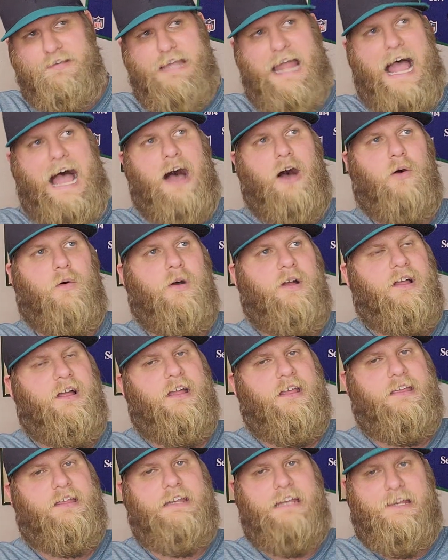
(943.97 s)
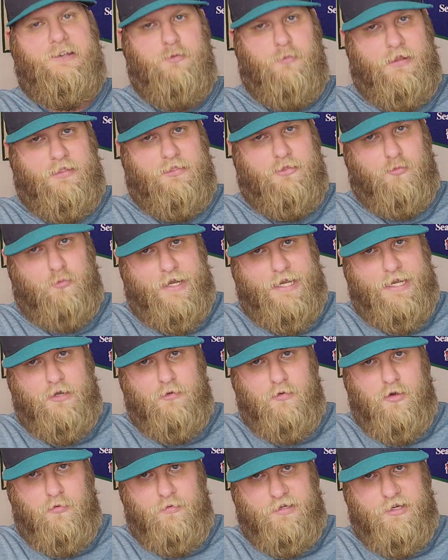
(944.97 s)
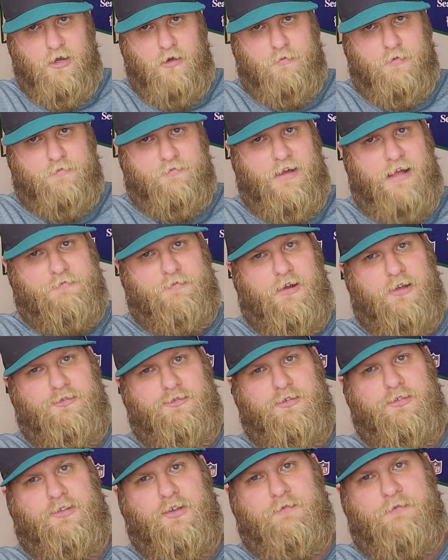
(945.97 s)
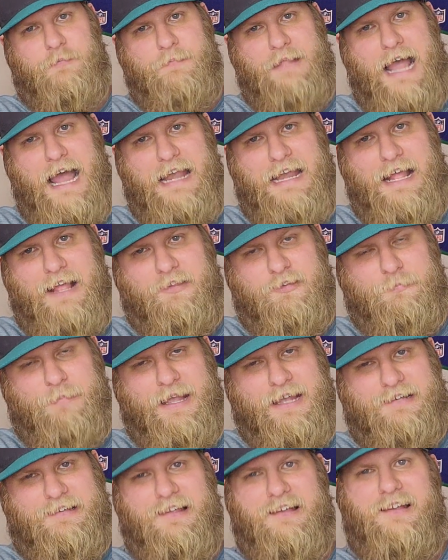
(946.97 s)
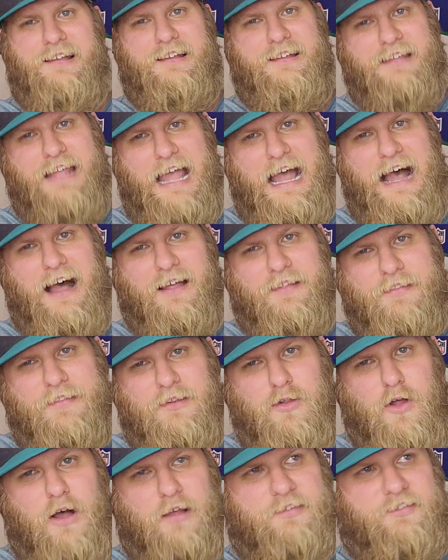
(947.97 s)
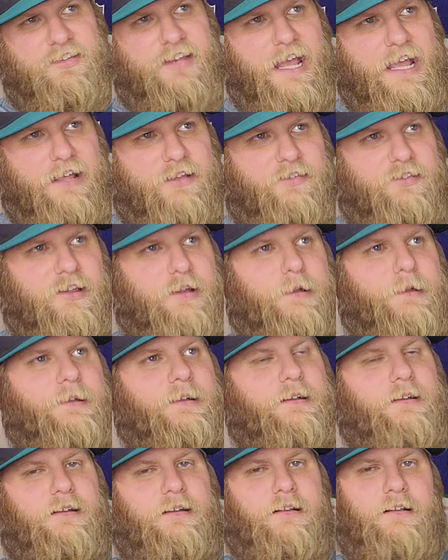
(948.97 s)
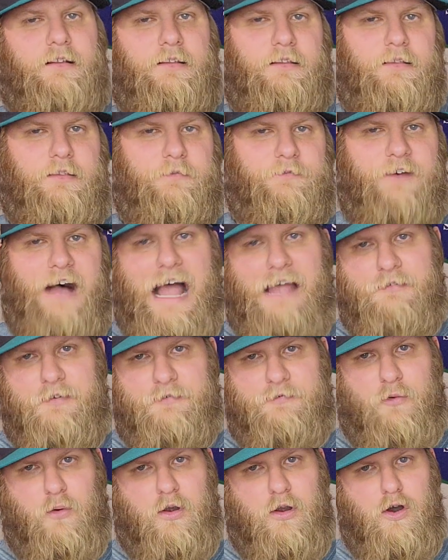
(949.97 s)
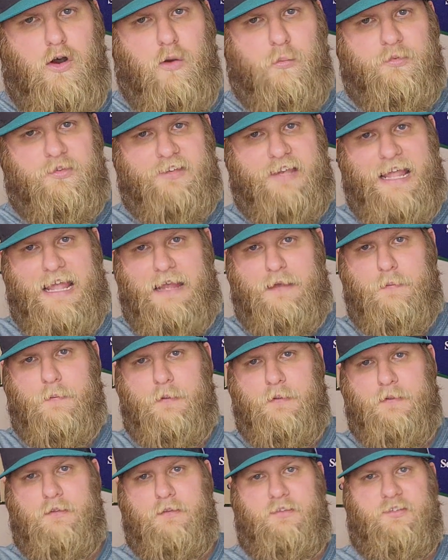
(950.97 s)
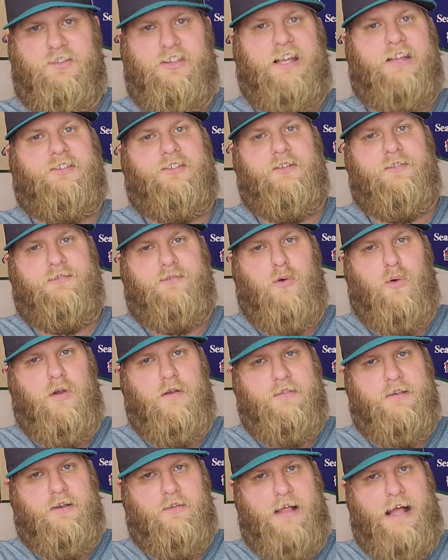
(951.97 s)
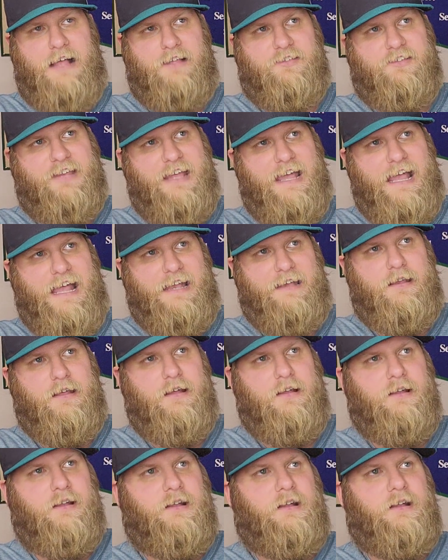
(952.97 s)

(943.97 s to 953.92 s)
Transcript: Now you need to win three in a row to get over 500. So from that aspect, yeah, the loss stinks. Five and four homestand, six and four in their last ten.